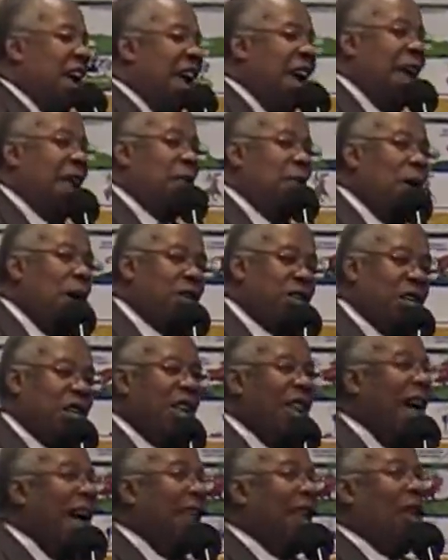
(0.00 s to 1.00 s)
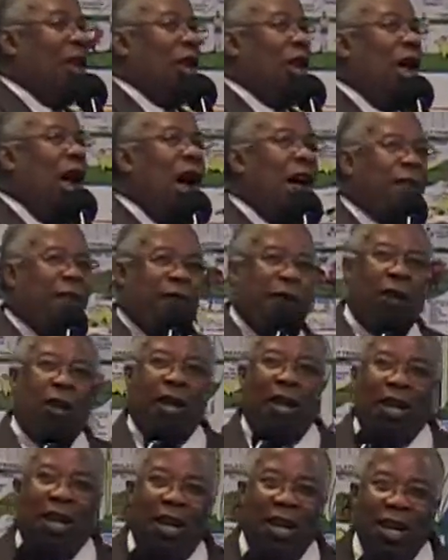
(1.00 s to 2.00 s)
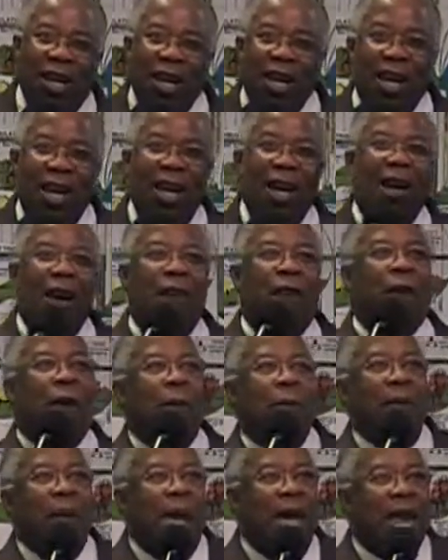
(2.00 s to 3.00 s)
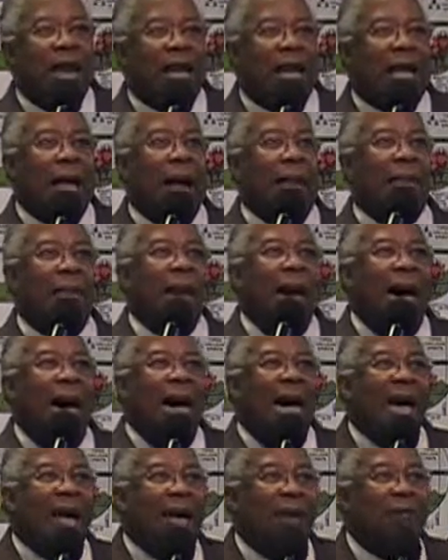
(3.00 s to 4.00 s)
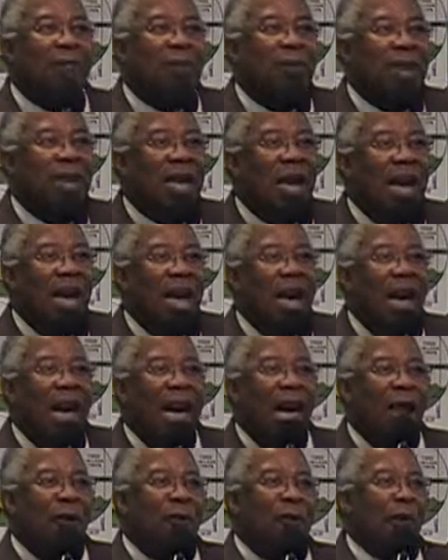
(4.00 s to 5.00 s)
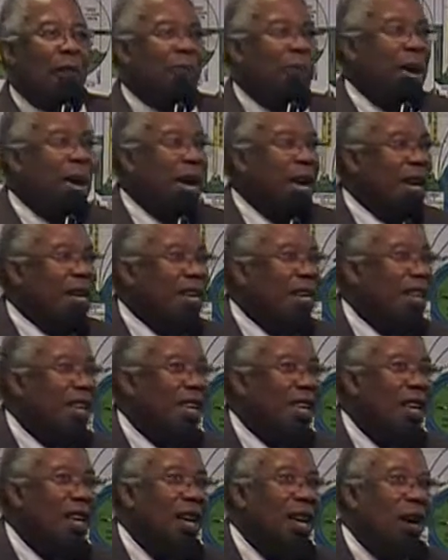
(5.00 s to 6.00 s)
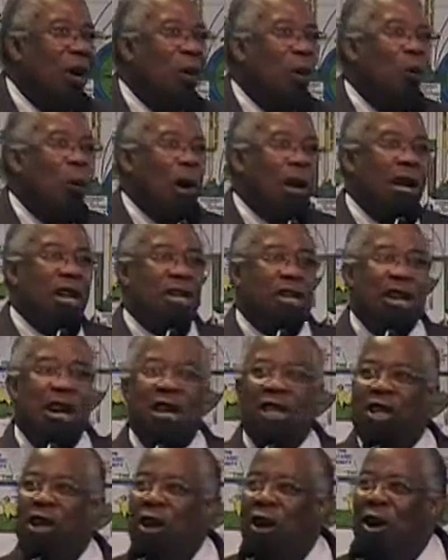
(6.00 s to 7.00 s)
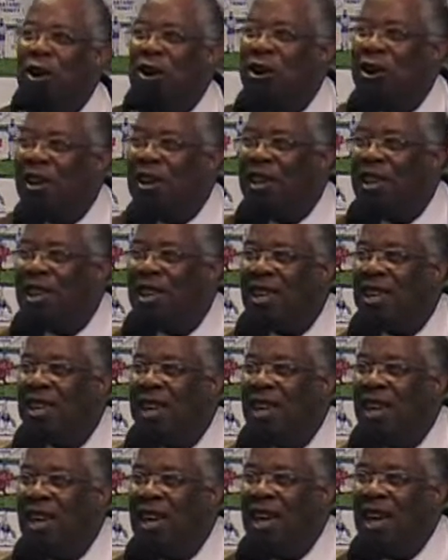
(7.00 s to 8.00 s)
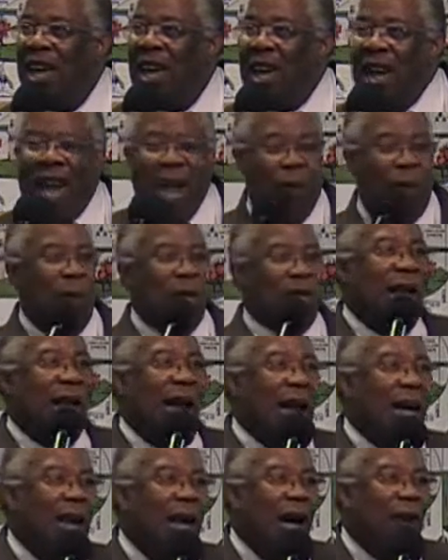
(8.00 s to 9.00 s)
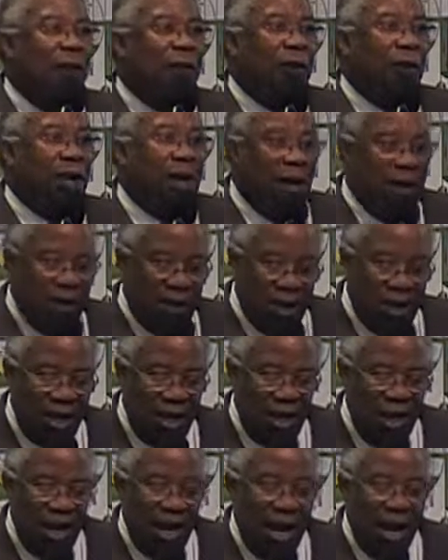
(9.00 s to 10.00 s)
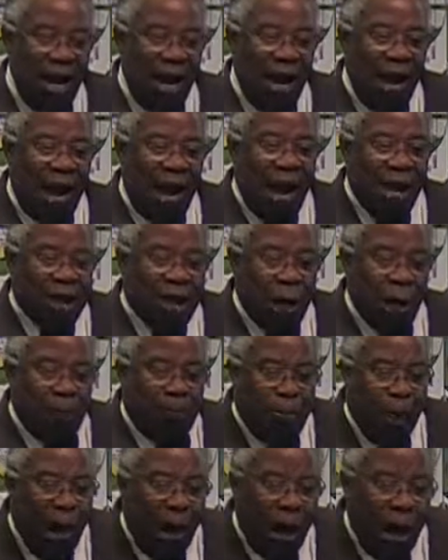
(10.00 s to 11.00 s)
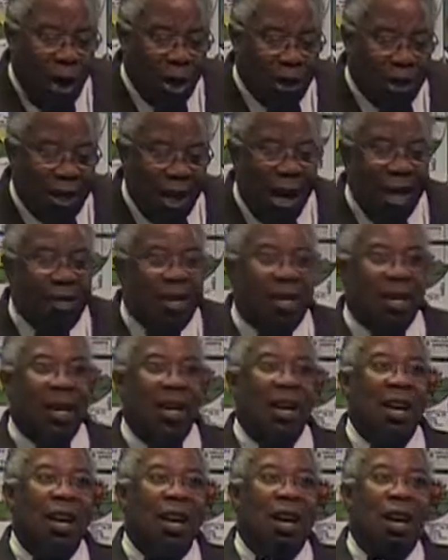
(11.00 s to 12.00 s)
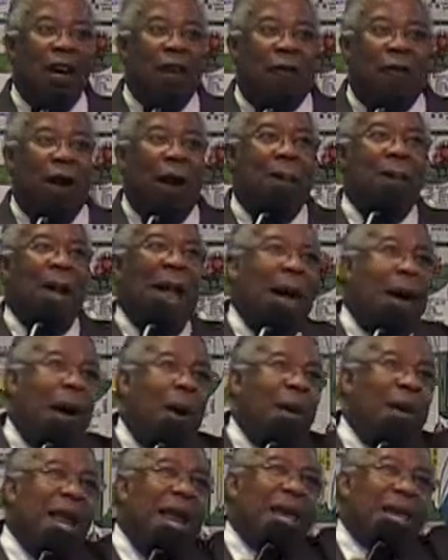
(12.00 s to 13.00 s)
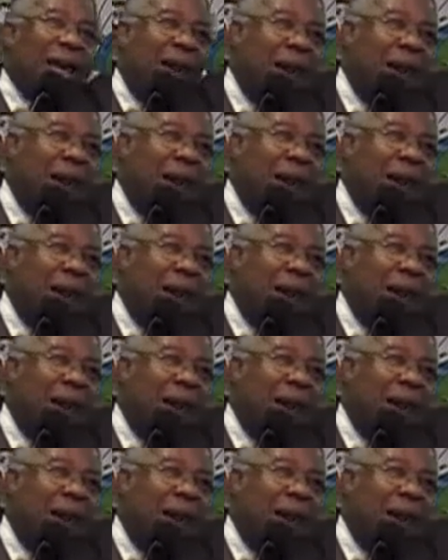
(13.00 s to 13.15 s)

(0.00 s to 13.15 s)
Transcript: it was not lawful for me to come back amen. And repeat right. what I just heard. Right. It not lawful. Mm-hmm. And so Paul says, from now when they